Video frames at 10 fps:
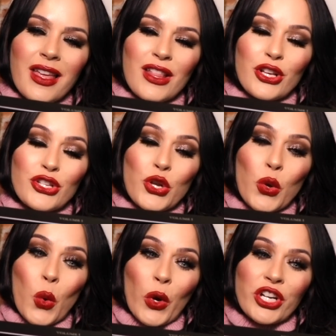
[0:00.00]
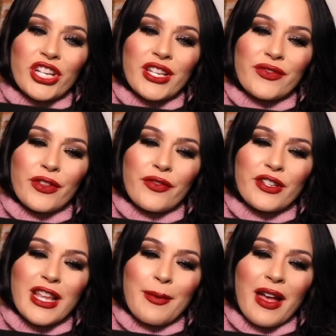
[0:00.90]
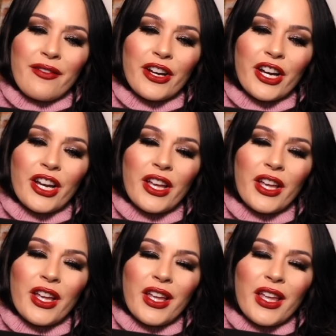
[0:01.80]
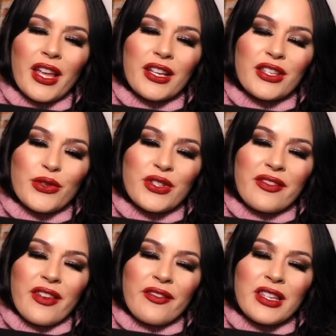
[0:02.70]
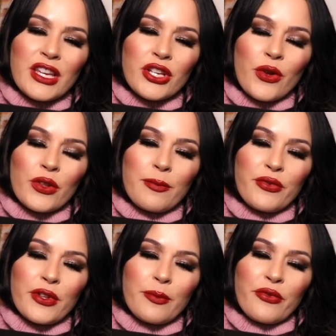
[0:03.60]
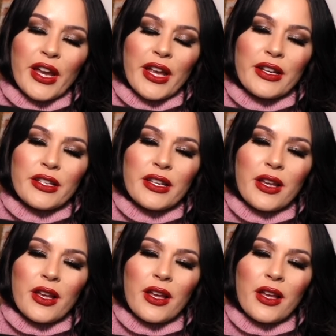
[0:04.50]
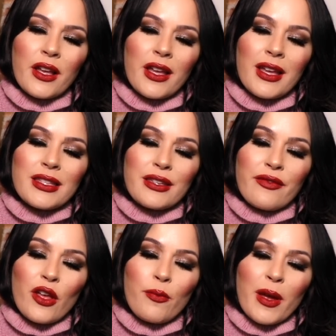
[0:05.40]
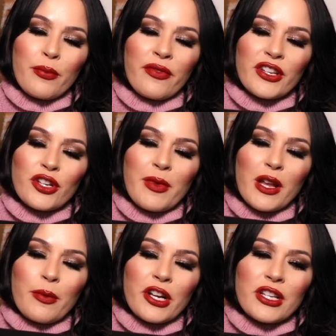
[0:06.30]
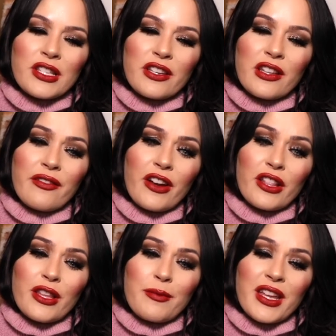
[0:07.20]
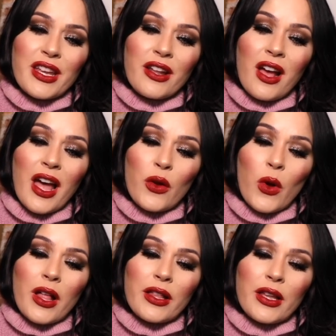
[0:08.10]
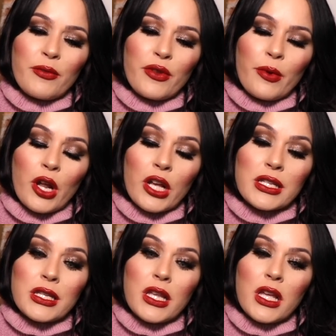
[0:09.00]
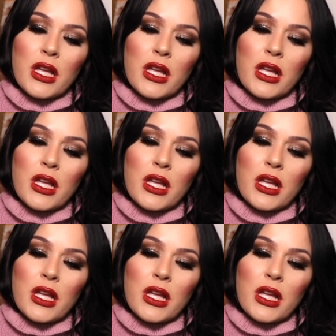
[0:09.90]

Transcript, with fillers: It looks gorgeous. For the first time ever, exclusive invitation-only beauty brand developed by professional makeup artists to deliver unlimited, high-quality beauty products.